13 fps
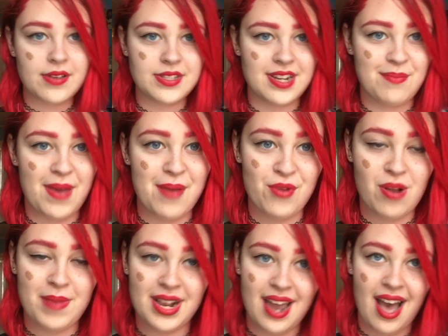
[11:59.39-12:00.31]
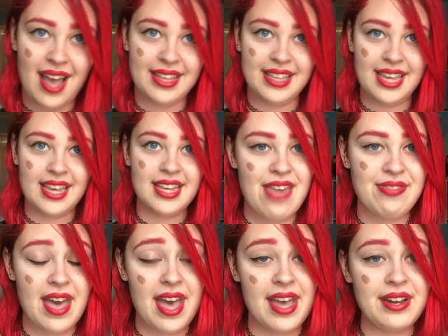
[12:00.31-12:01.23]
That was done by Mermaid Highly.
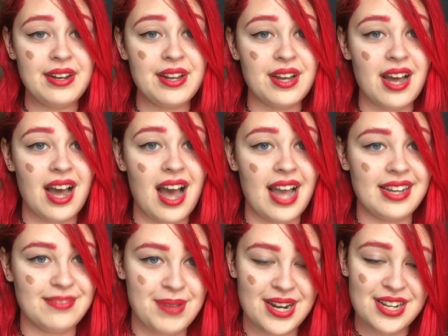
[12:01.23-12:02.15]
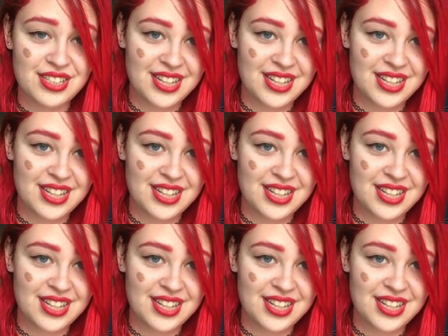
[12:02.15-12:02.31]
And then I, but I